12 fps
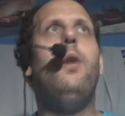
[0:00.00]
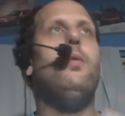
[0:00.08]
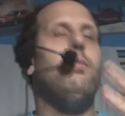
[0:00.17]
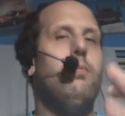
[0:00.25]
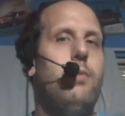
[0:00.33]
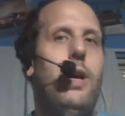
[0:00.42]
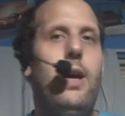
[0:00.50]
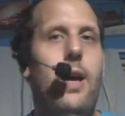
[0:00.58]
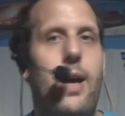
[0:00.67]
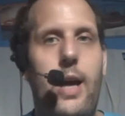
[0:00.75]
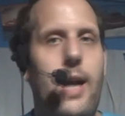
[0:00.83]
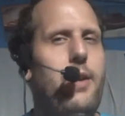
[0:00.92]

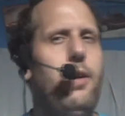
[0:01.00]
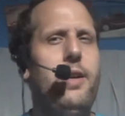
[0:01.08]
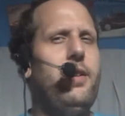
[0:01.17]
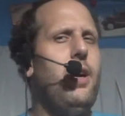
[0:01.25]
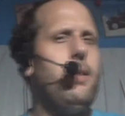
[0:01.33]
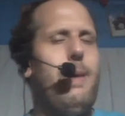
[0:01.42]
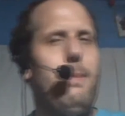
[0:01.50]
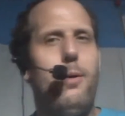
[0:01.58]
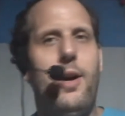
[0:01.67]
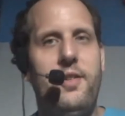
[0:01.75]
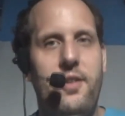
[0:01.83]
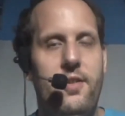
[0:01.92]
I know I talked about
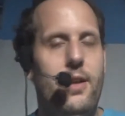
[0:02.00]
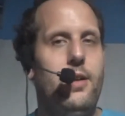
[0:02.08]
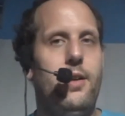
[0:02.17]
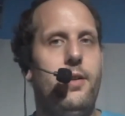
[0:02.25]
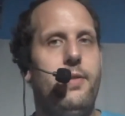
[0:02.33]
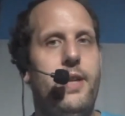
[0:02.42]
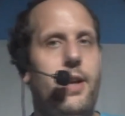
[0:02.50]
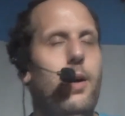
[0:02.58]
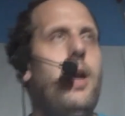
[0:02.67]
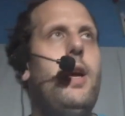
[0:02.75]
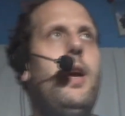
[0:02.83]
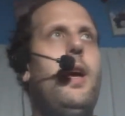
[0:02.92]
proxies in another video.
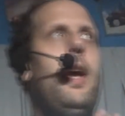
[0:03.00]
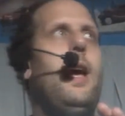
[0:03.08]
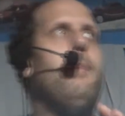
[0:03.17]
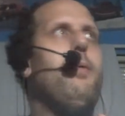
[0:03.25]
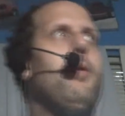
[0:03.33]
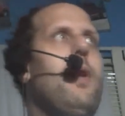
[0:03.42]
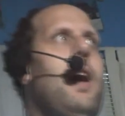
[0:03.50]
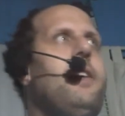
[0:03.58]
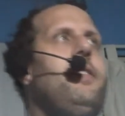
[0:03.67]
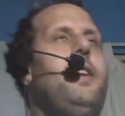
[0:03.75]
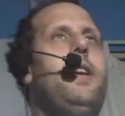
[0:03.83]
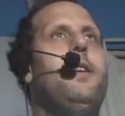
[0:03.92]
A proxy
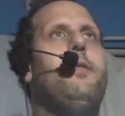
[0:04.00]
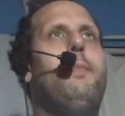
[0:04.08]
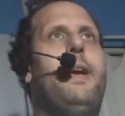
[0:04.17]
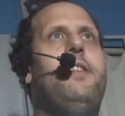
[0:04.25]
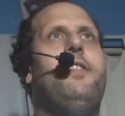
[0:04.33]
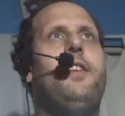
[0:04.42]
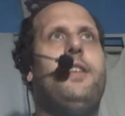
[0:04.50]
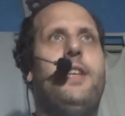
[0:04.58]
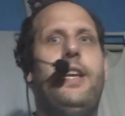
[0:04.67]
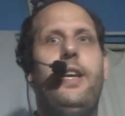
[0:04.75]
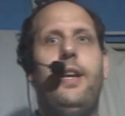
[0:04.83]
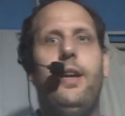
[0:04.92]
is
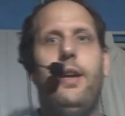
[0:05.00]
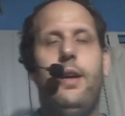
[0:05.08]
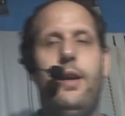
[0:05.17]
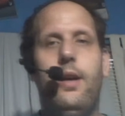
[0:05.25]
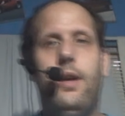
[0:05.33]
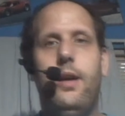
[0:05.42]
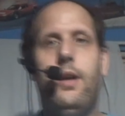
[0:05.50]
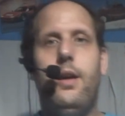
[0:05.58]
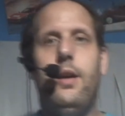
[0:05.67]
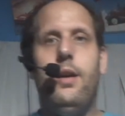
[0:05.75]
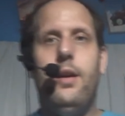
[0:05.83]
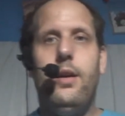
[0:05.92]
basically
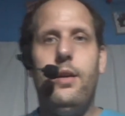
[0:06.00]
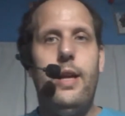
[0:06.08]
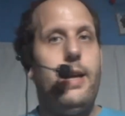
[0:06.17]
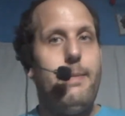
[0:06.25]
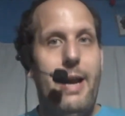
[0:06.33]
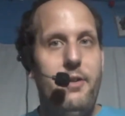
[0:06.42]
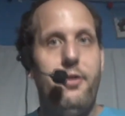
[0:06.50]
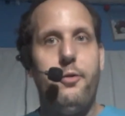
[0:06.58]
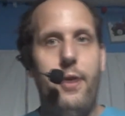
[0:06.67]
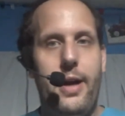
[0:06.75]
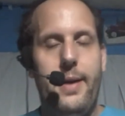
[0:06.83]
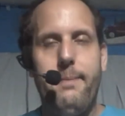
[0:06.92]
like a magic
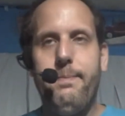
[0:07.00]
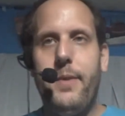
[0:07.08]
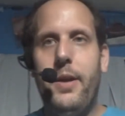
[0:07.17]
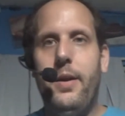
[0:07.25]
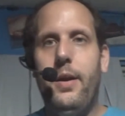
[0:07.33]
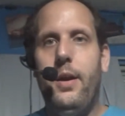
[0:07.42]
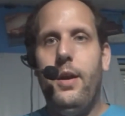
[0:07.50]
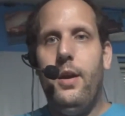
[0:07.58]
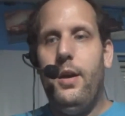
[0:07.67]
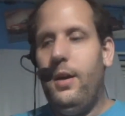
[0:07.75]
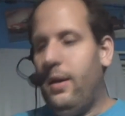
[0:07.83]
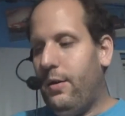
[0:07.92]
trick.
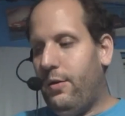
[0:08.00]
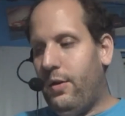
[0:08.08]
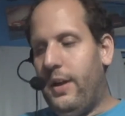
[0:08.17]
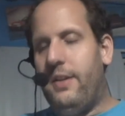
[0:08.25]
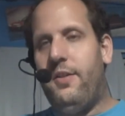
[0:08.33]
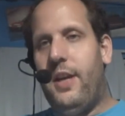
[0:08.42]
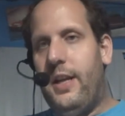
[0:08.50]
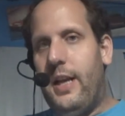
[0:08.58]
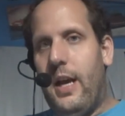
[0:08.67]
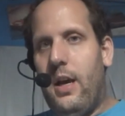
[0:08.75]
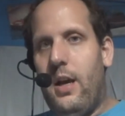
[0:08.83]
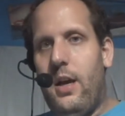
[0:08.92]
So let's say
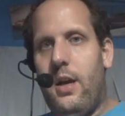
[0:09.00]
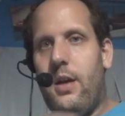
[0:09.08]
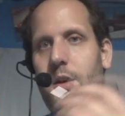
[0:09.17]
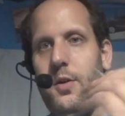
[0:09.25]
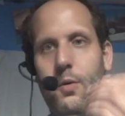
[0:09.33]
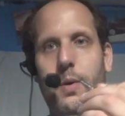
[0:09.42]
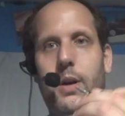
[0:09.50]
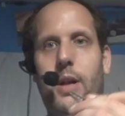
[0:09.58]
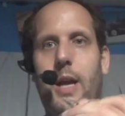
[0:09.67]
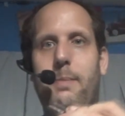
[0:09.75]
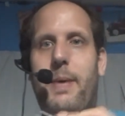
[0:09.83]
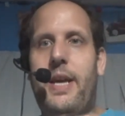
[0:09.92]
your real
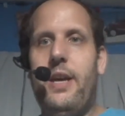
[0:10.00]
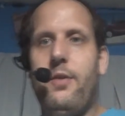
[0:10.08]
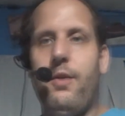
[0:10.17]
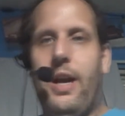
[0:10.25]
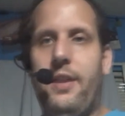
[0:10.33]
IP address